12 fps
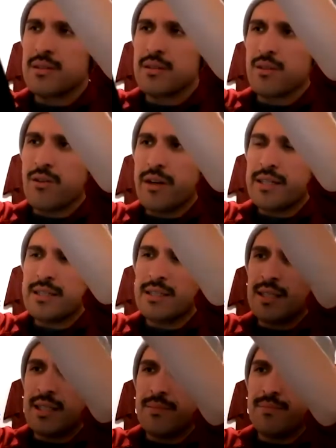crest
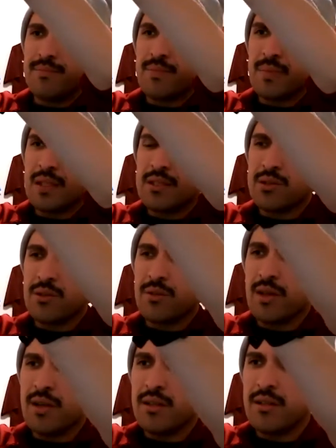
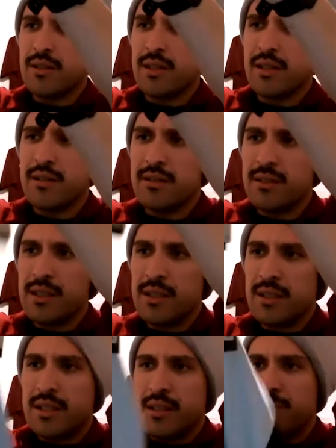sewn on at all,
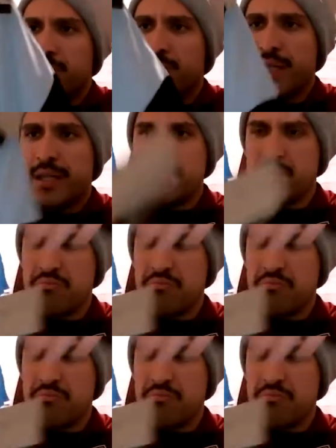but